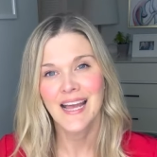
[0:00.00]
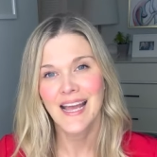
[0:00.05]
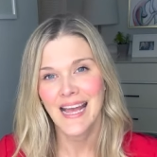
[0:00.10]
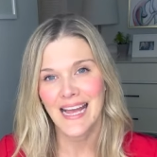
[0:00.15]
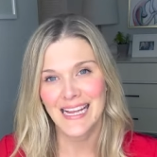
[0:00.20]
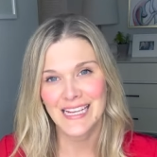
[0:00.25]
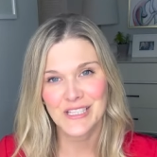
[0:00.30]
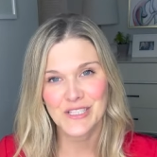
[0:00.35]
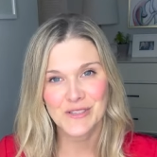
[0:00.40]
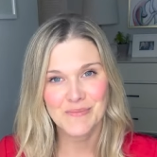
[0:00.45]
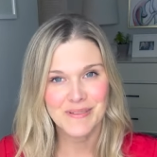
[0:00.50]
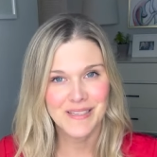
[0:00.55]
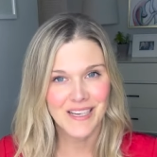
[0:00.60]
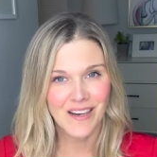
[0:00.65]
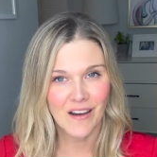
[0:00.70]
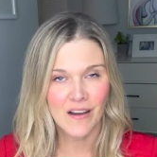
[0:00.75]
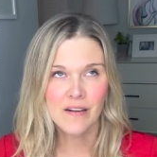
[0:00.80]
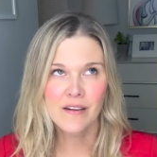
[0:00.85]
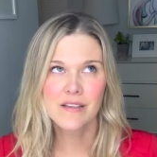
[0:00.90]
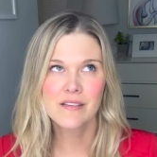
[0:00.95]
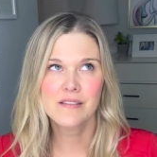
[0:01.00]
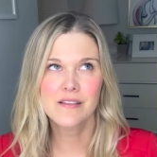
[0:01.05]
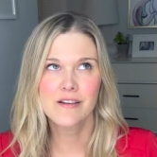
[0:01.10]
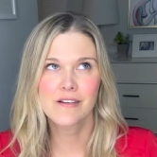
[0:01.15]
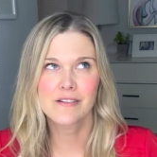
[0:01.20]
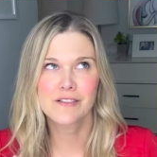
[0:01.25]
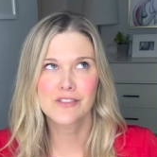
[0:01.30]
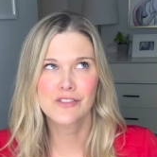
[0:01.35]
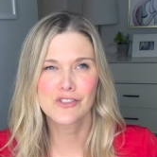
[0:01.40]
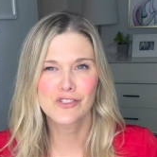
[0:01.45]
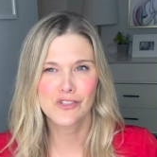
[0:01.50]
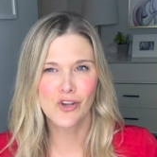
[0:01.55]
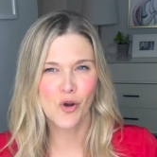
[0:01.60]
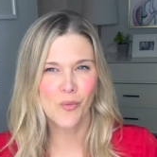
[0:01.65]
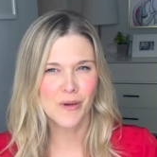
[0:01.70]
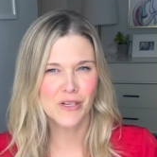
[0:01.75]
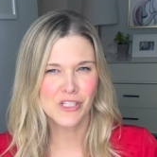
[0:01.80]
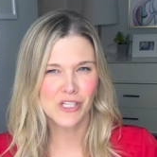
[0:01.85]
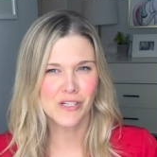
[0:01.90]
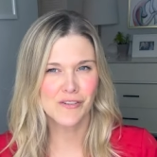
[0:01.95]
And to be honest, there is so
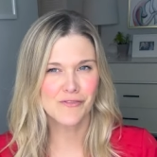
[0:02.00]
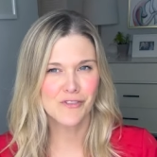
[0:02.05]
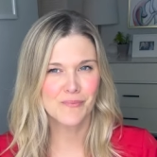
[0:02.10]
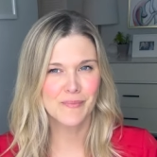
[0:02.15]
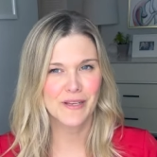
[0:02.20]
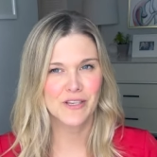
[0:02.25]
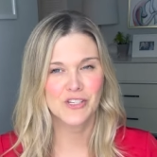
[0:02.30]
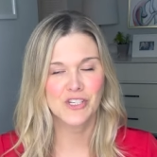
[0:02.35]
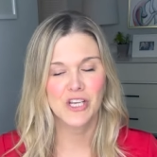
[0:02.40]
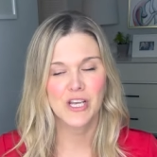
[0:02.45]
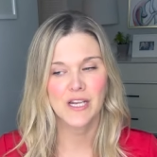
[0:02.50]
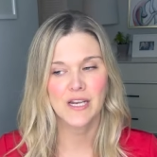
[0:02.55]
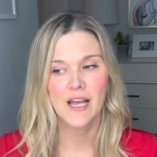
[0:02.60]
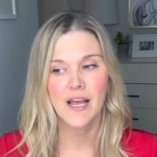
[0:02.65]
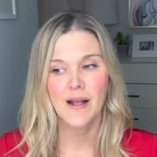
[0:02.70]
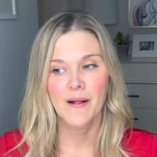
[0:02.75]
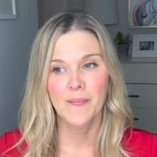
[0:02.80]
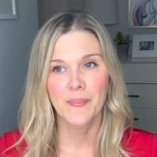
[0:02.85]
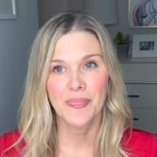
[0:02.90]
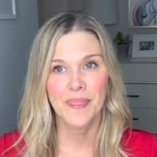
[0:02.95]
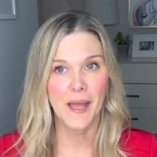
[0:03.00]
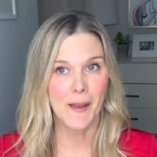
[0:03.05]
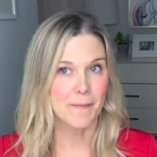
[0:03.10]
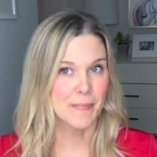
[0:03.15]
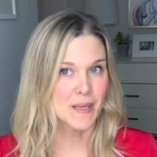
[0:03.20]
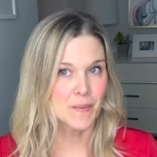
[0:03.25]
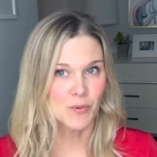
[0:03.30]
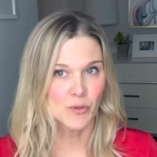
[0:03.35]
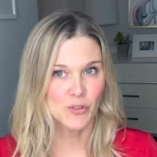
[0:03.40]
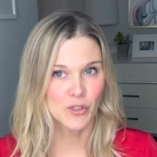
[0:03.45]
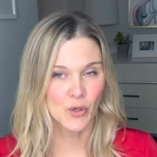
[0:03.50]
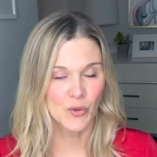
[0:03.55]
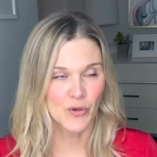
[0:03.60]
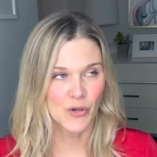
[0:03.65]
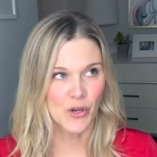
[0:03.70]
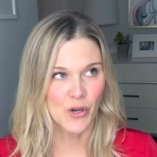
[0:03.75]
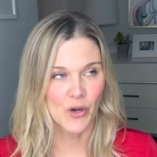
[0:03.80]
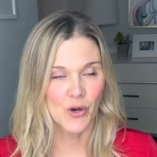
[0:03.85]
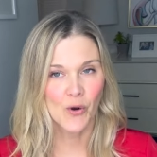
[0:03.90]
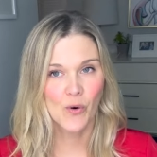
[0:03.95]
much information that people don't
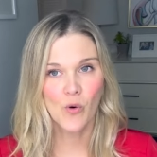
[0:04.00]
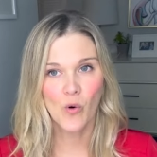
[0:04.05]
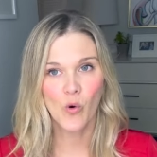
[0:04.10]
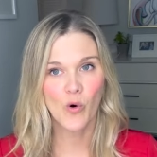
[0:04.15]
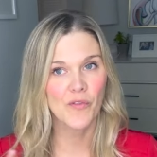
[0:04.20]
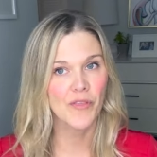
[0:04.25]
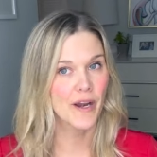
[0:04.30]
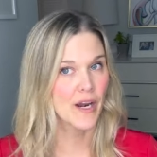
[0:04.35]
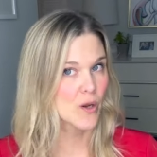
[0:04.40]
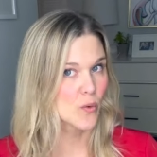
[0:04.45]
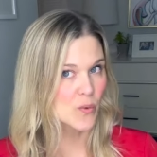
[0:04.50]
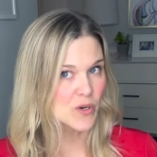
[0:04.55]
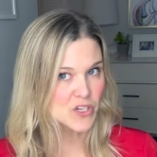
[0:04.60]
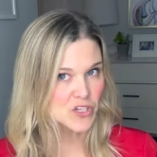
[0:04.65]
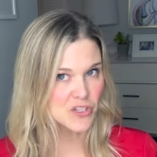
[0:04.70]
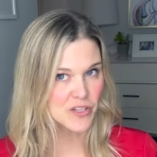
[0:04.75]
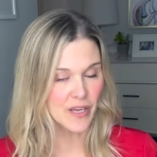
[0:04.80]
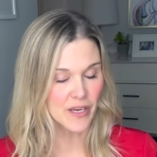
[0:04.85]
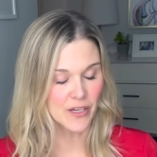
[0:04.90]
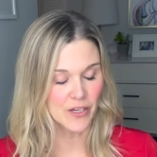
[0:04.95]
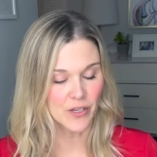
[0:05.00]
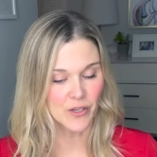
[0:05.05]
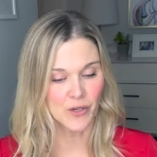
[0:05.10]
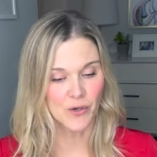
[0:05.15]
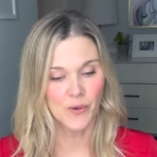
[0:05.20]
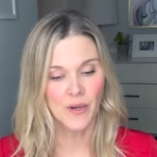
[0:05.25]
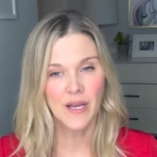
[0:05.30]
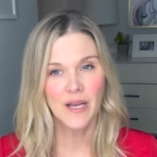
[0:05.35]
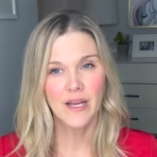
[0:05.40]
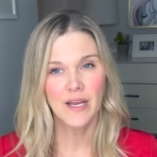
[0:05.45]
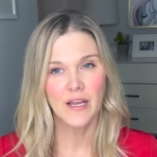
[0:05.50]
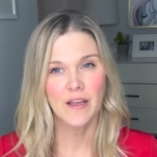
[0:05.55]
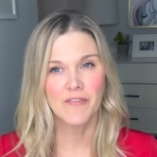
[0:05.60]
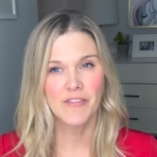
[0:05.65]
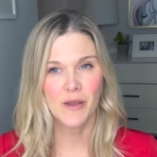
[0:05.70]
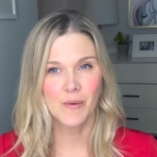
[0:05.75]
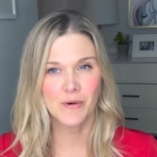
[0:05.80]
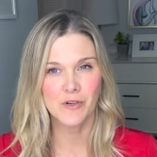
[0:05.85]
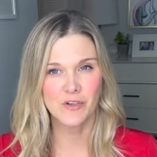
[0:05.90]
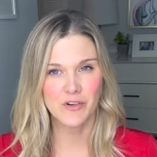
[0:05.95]
know or that I wish they knew if
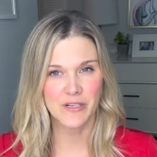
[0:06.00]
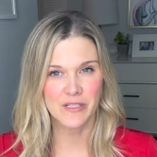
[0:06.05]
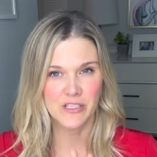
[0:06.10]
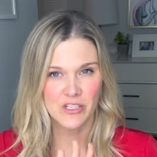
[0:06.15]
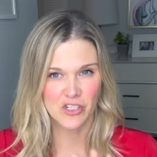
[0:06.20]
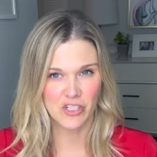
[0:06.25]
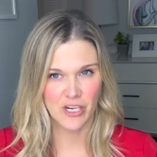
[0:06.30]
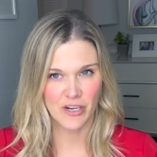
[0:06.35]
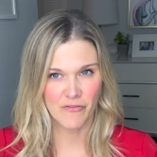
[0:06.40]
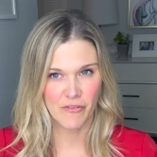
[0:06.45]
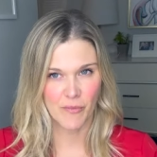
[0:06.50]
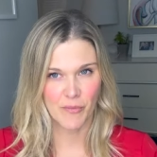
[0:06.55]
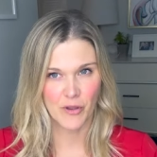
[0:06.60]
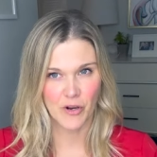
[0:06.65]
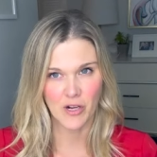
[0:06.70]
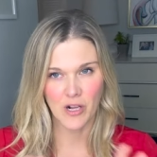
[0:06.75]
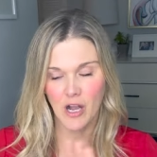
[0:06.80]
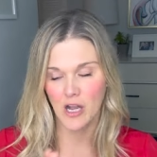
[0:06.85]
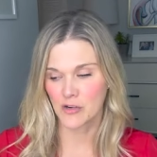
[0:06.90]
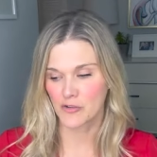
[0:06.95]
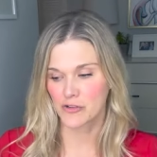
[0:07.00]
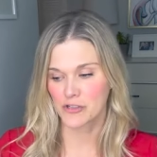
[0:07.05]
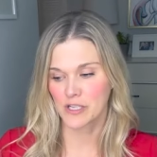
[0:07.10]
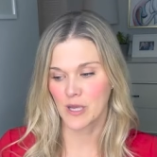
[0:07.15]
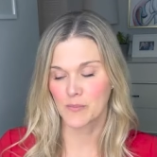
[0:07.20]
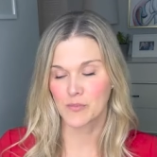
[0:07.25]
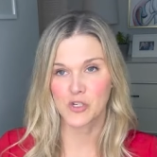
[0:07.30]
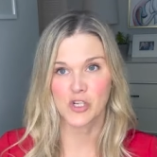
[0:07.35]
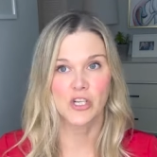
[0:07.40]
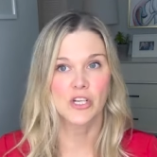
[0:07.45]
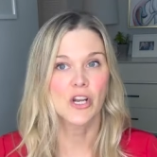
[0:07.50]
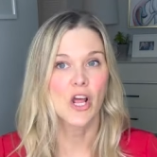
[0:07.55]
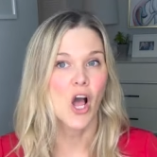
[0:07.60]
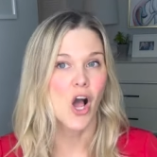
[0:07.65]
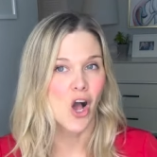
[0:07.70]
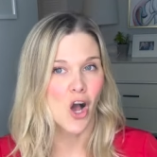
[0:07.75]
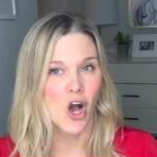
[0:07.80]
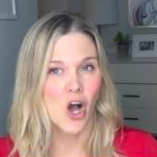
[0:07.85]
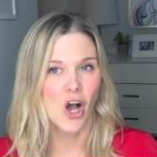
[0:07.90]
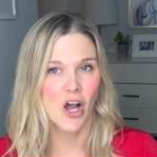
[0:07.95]
they were transitioning from their contraception
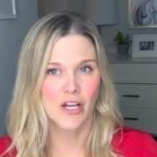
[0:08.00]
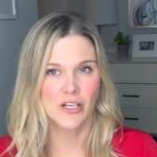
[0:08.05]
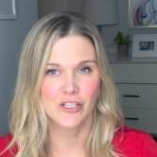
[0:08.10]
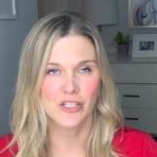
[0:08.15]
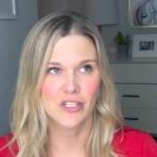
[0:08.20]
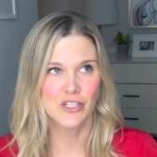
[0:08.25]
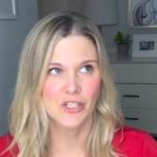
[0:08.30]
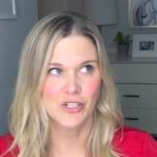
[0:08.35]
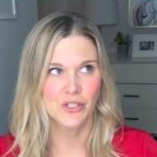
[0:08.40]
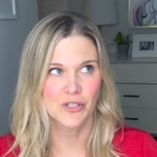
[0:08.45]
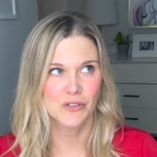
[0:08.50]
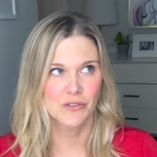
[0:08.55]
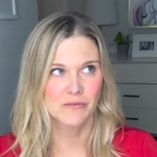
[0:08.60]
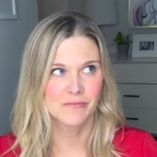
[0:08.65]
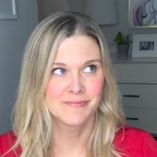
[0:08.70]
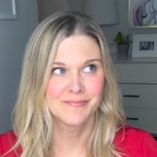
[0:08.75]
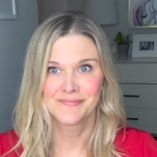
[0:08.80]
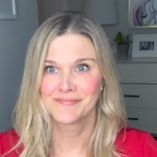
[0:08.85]
on to